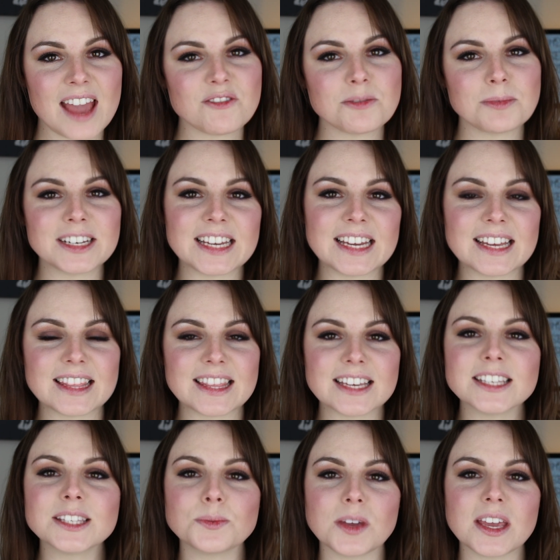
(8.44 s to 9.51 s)
everybody,
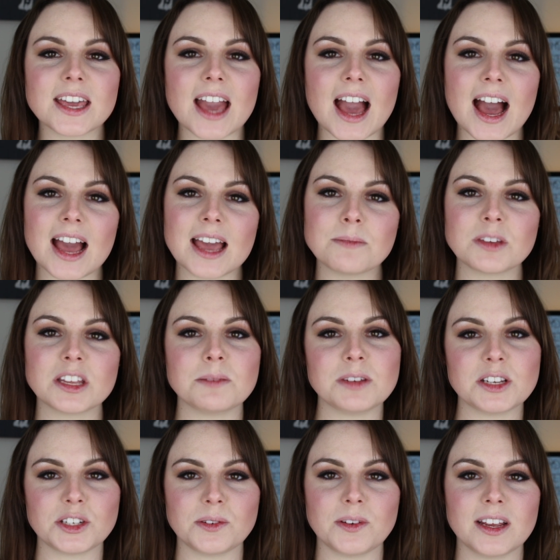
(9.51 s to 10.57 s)
this week I'm going to
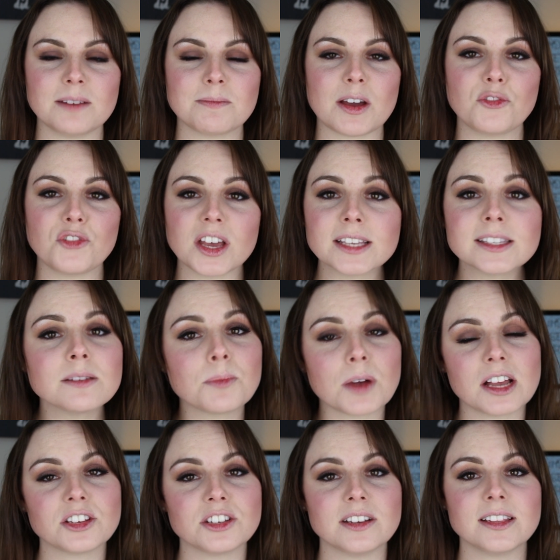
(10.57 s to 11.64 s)
be doing my first
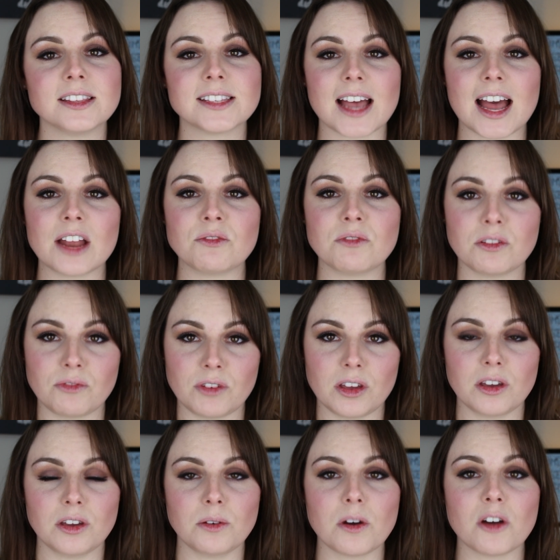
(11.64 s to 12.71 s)
impressions and
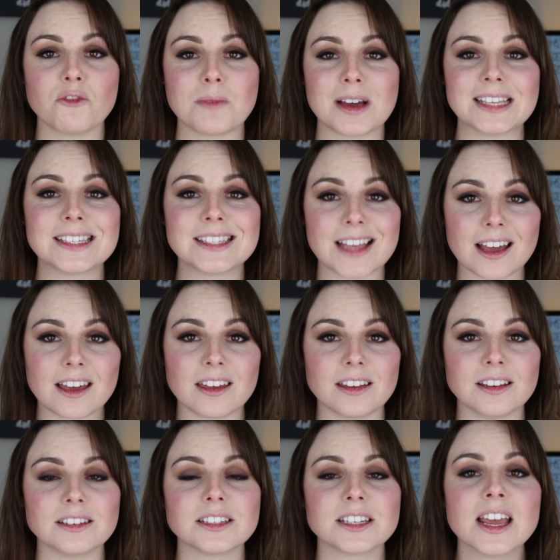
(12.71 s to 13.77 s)
review of my
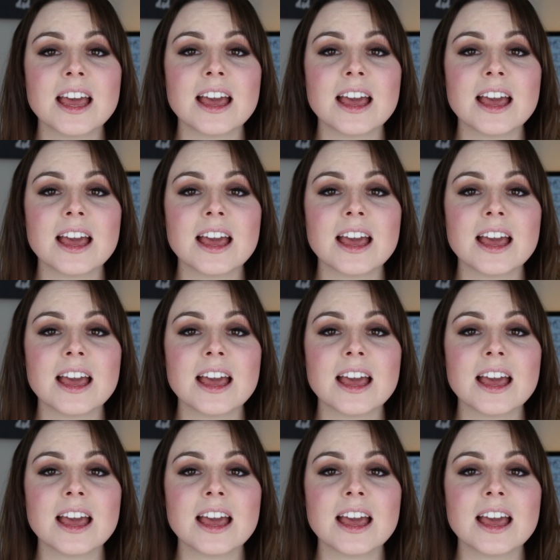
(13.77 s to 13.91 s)
second